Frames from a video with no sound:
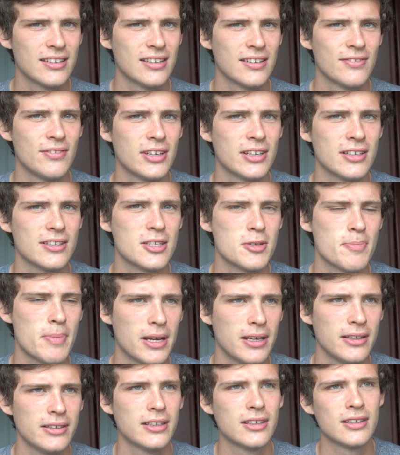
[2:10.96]
If you can
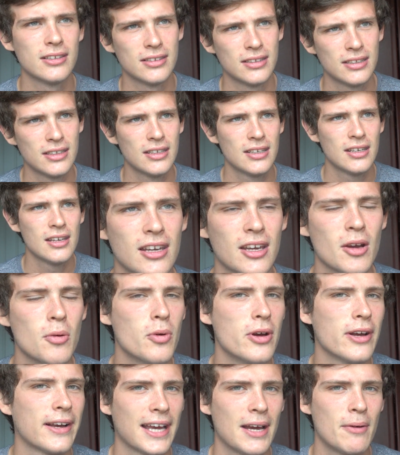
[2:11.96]
spell, you can
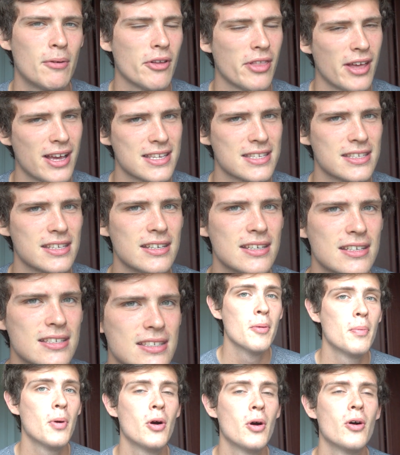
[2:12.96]
work out what that
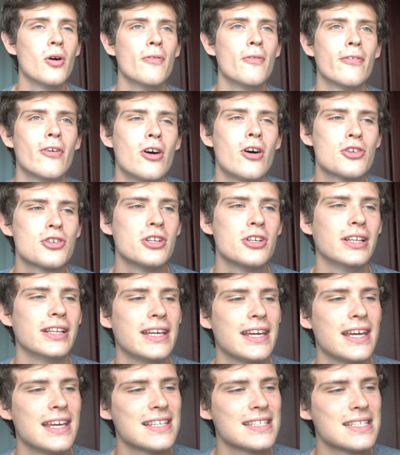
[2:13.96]
says. But
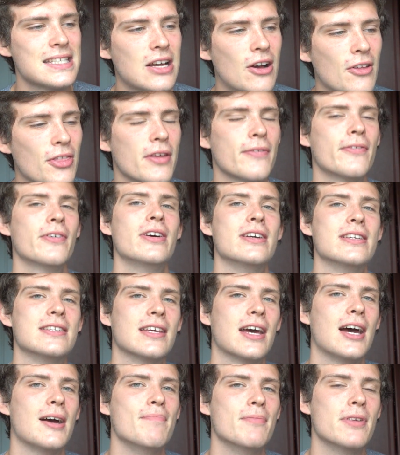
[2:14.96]
unfortunately, it's not the first
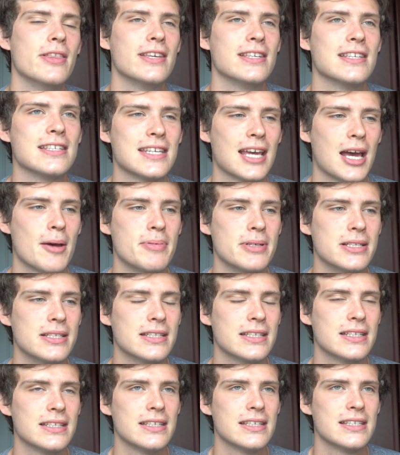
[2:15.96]
time that this has
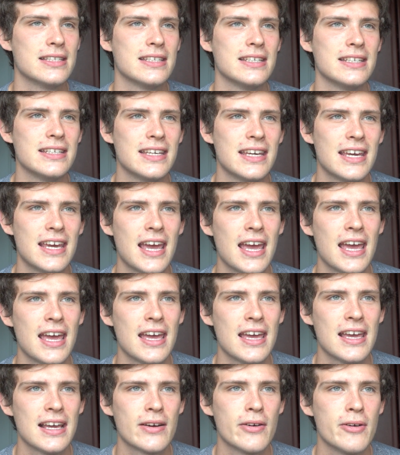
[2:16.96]
happened. You see,
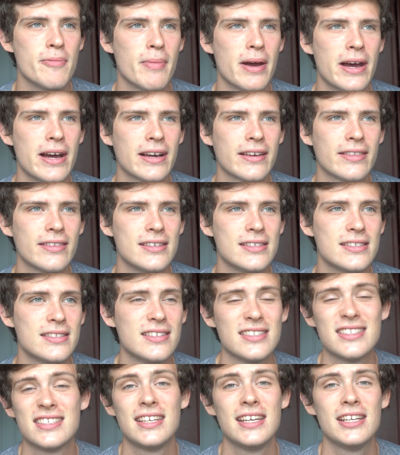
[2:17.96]
going back, there's
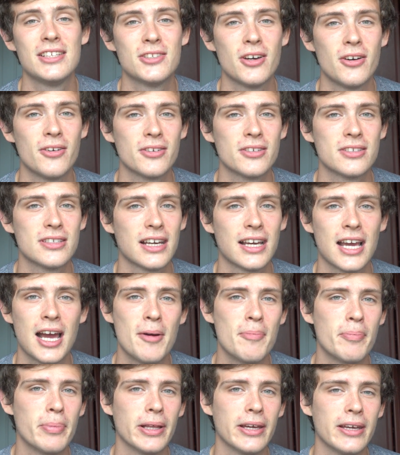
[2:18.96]
TikToks. I
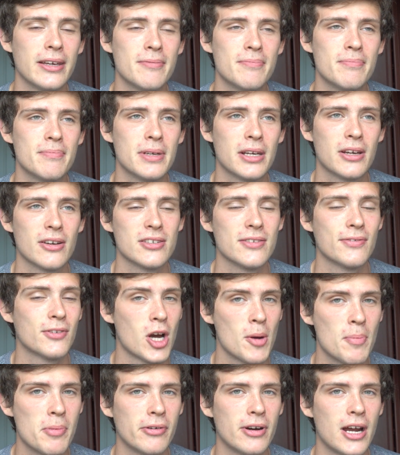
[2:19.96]
can't play it because of
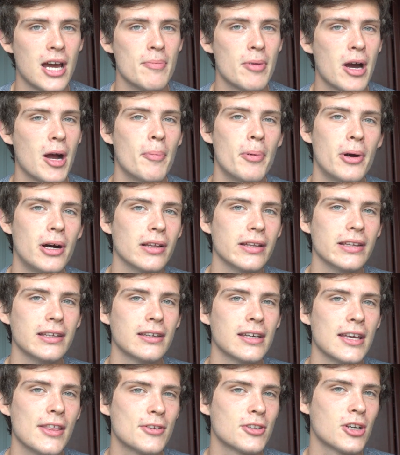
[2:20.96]
copyright, but I'll put a
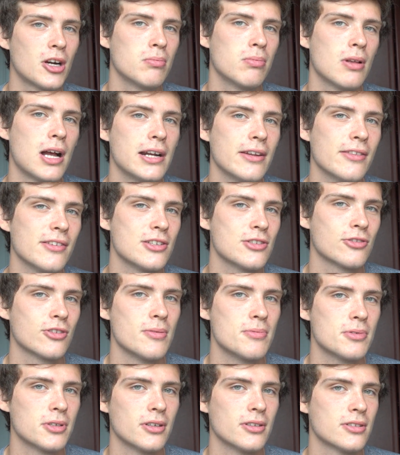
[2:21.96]
link in the top line of the
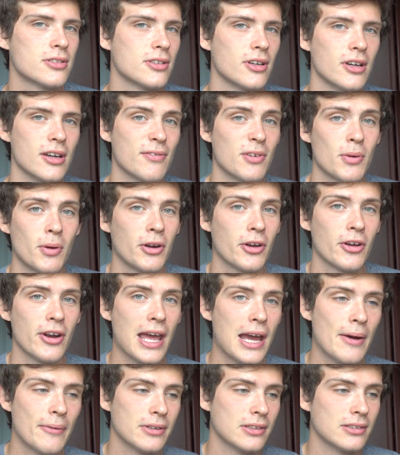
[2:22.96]
description. So if you want to go
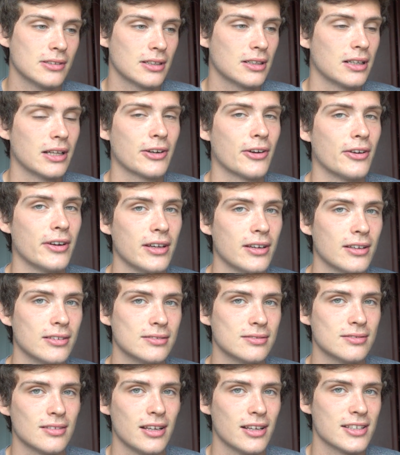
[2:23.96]
now and click on it,
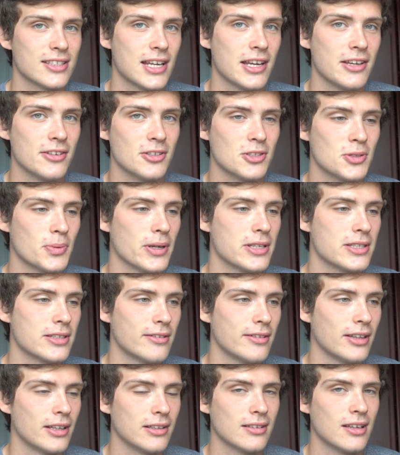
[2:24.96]
and it'll send you to Twitter,
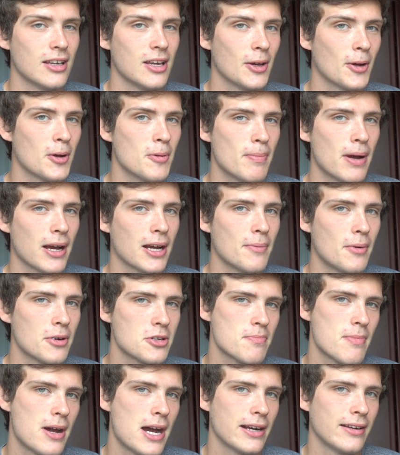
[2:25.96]
and then come back and
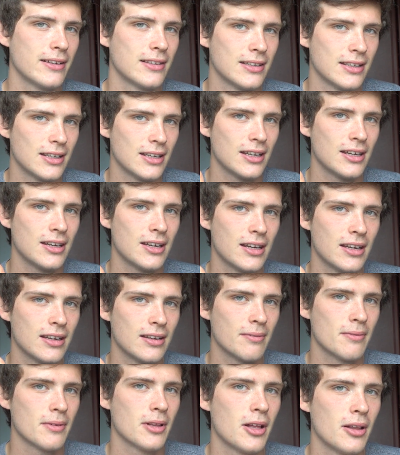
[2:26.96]
watch mine, and
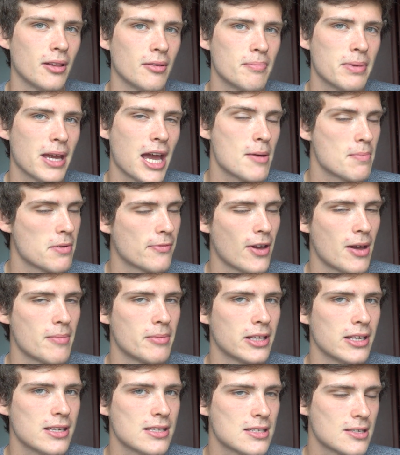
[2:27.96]
we'll all be happy
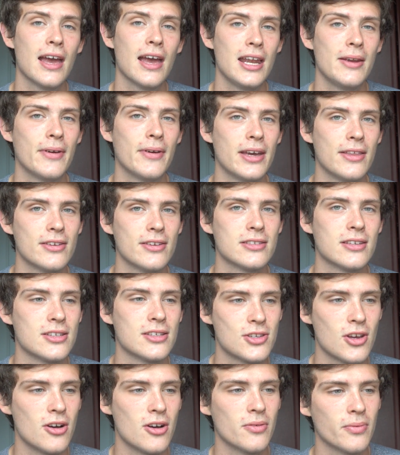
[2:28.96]
families. Anyway, there's a
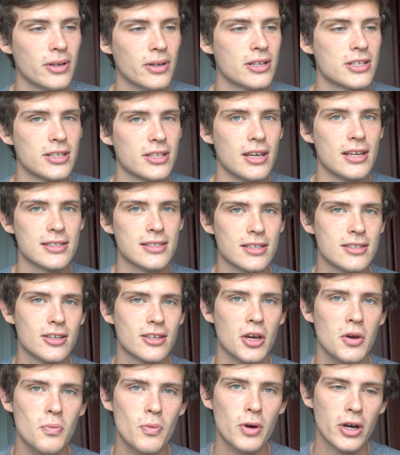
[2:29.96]
song which says the
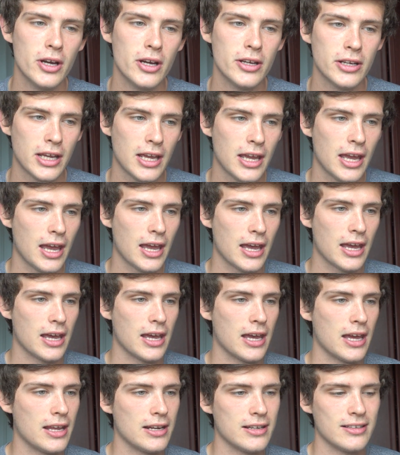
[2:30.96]
certain word,
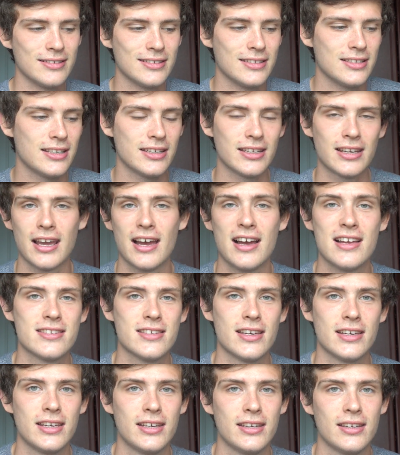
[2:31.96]
and you can't
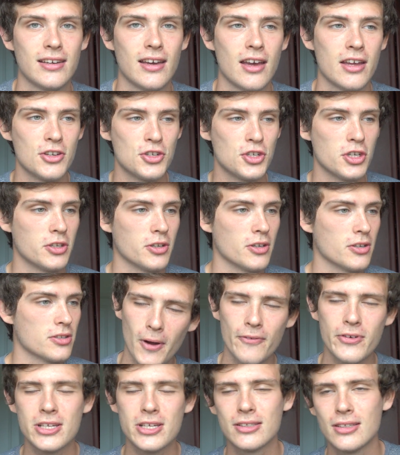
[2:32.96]
say it, and she does.
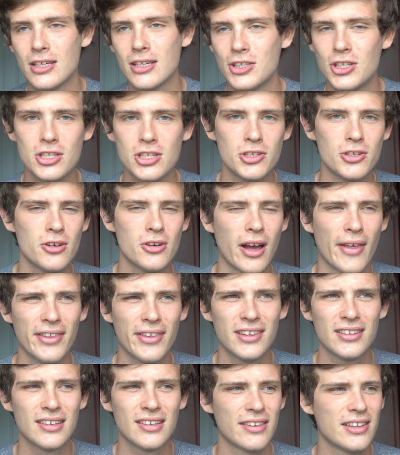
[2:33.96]
Obviously, she's young. I
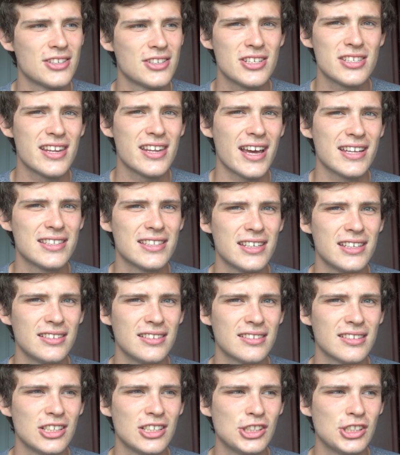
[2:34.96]
think she's 19.
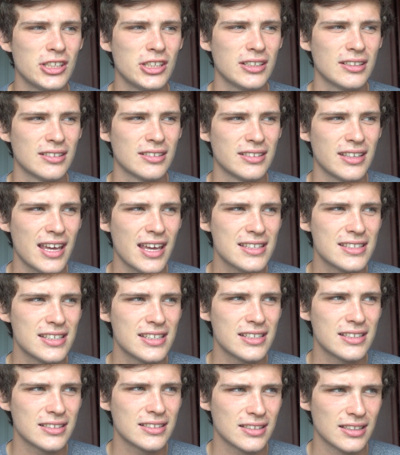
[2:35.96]
Is she?
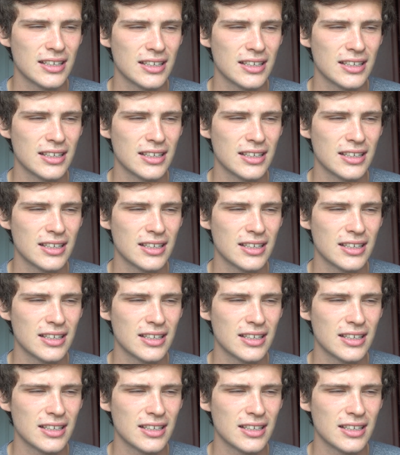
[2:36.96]
19.